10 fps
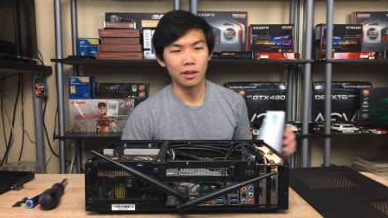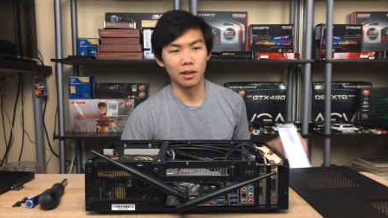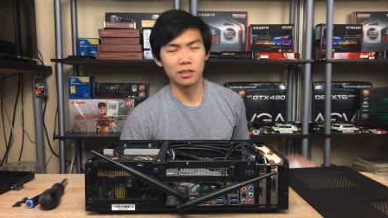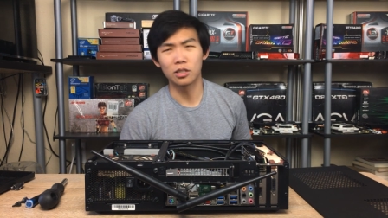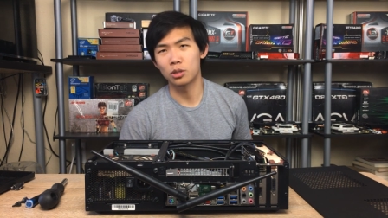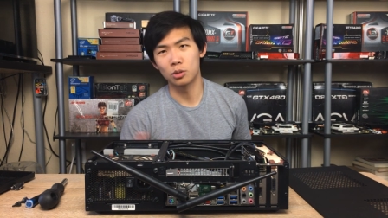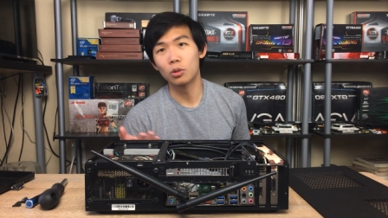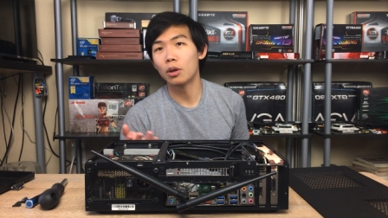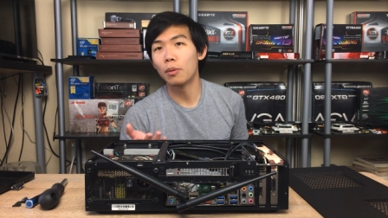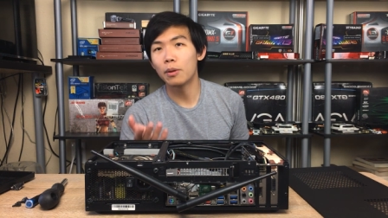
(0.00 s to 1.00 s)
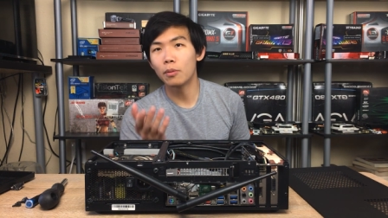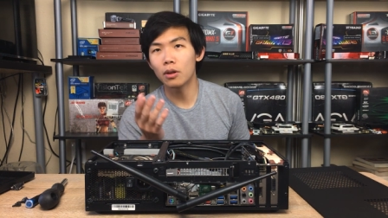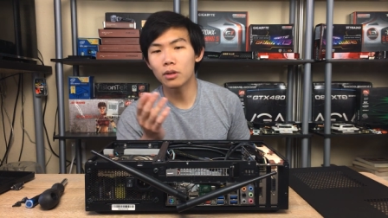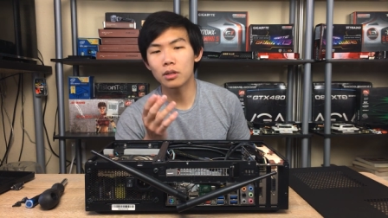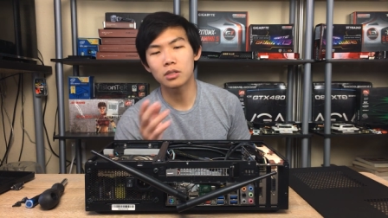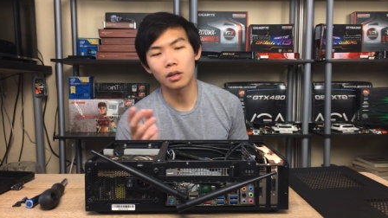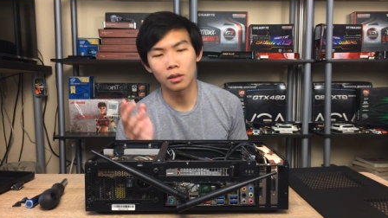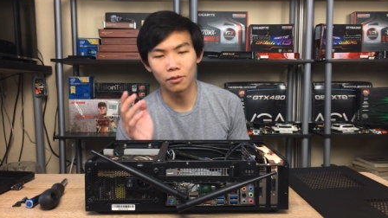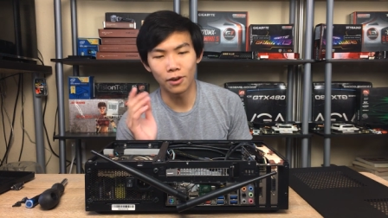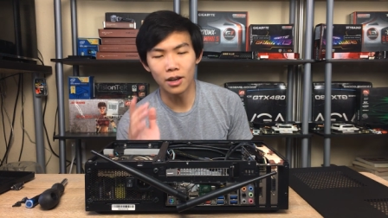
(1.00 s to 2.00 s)
Uh, it's just a two gigabyte model, it's not
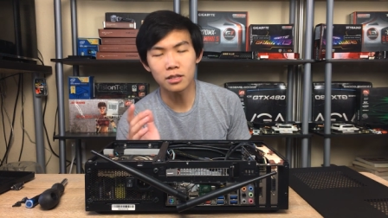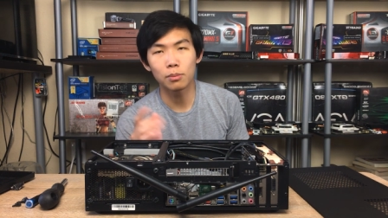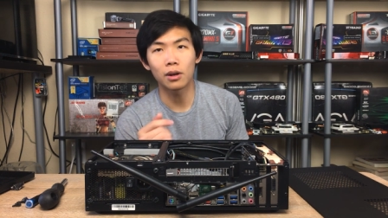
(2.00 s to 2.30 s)
that fast,